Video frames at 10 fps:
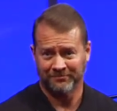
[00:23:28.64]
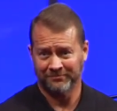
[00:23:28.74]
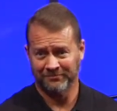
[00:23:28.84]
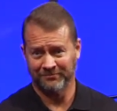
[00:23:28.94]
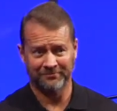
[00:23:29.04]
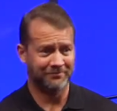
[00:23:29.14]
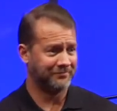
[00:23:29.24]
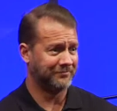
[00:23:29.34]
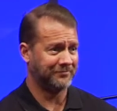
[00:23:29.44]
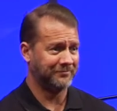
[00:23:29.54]

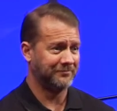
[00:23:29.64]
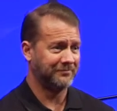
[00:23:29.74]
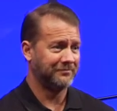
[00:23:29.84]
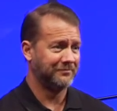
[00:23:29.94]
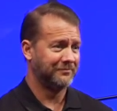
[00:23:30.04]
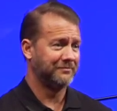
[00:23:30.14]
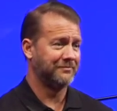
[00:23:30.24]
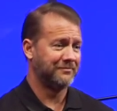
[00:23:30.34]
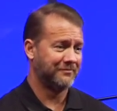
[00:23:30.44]
[no speech]